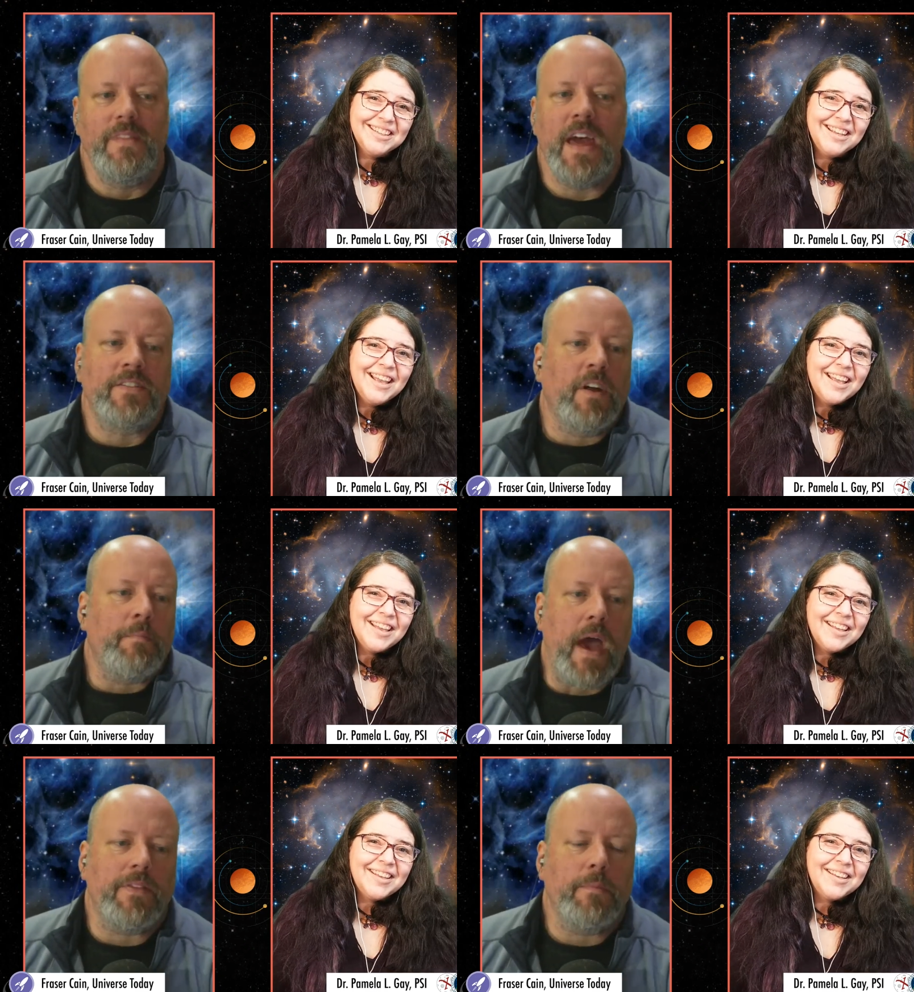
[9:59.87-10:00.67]
Speaker 1: it's not
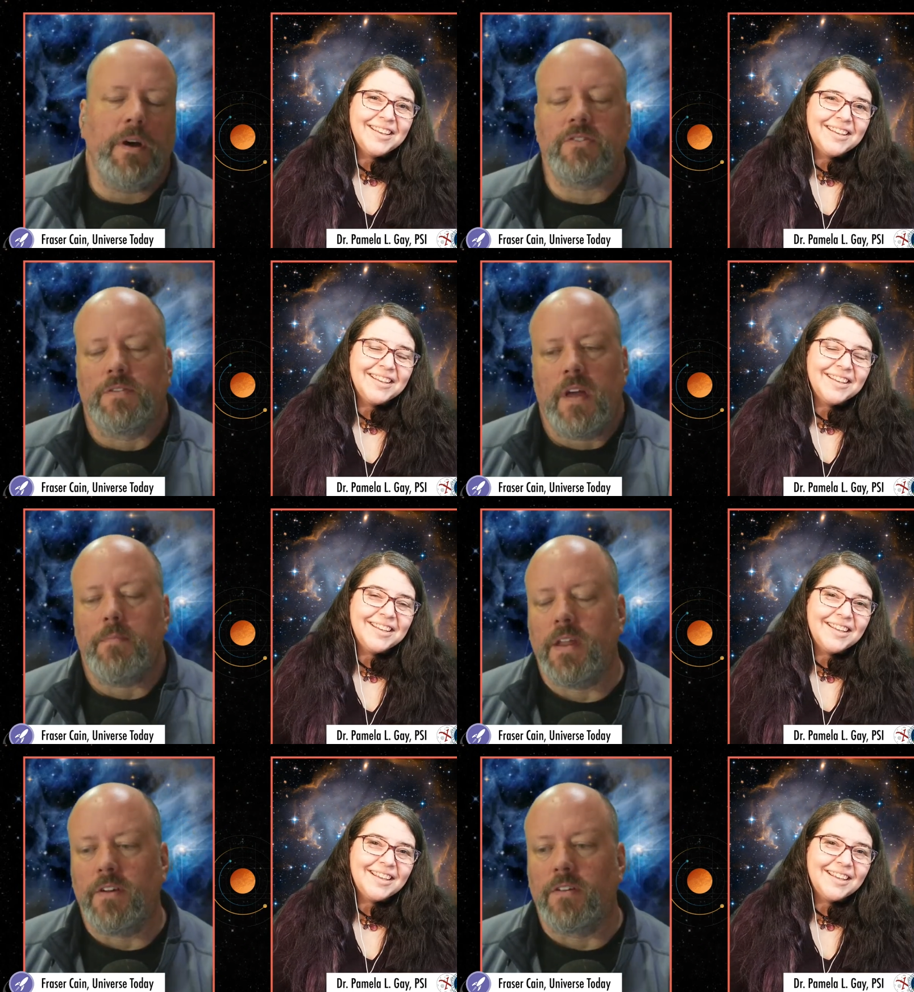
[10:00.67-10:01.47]
bad. The bugs aren't that
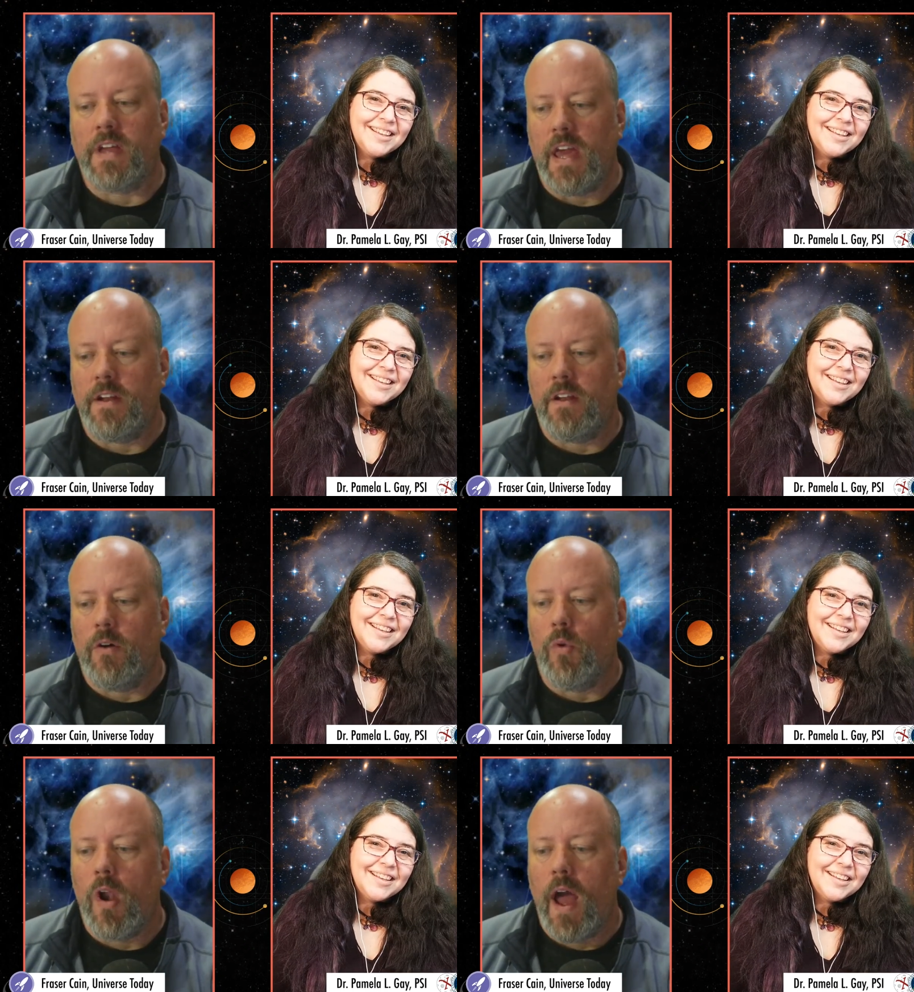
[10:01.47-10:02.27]
bad here in Canada uh,
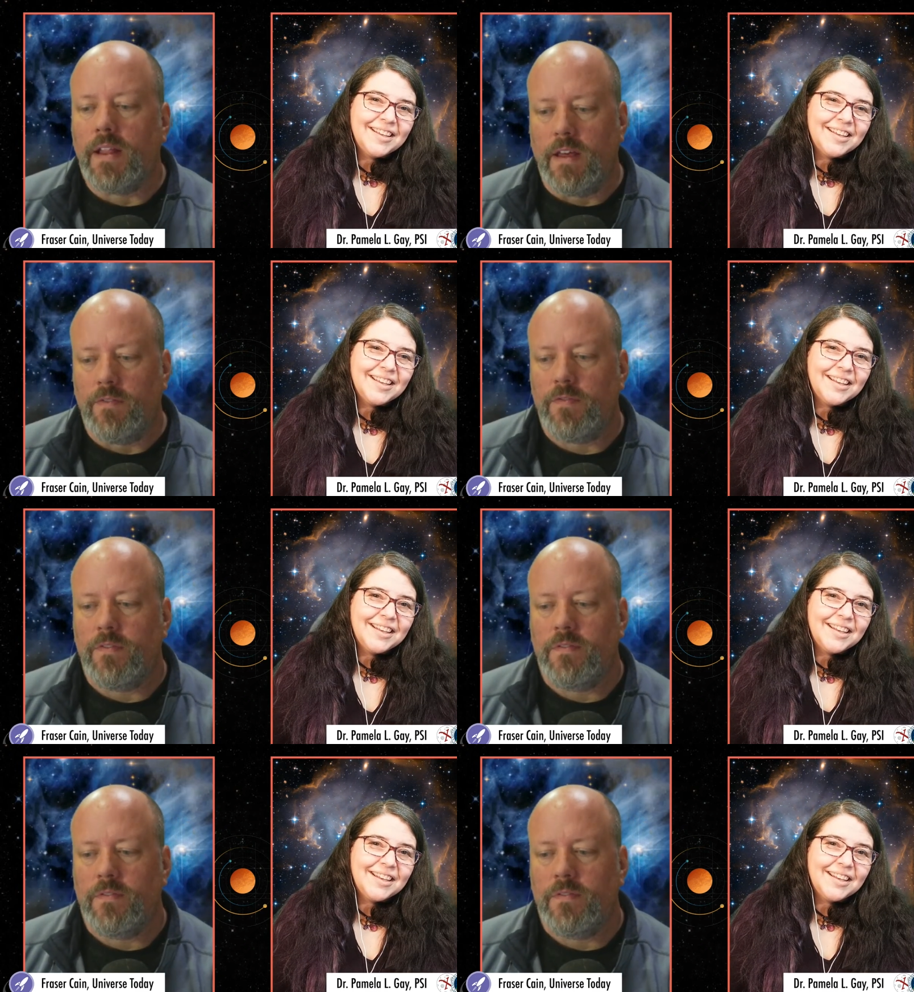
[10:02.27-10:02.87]
where I live.